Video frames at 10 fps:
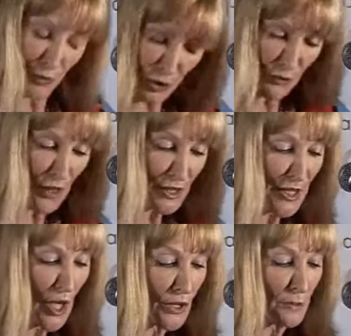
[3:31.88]

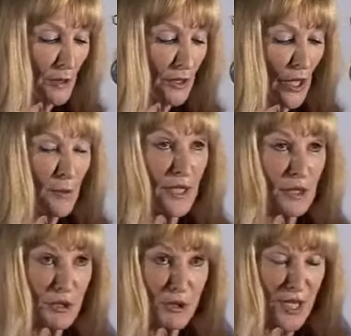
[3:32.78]
University Hospital opening
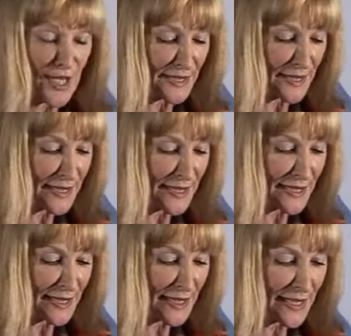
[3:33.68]
in
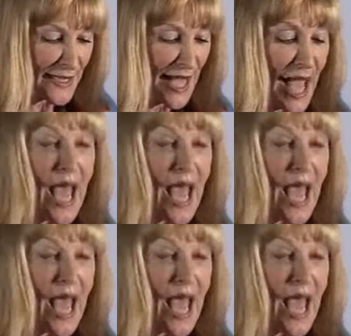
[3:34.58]
2016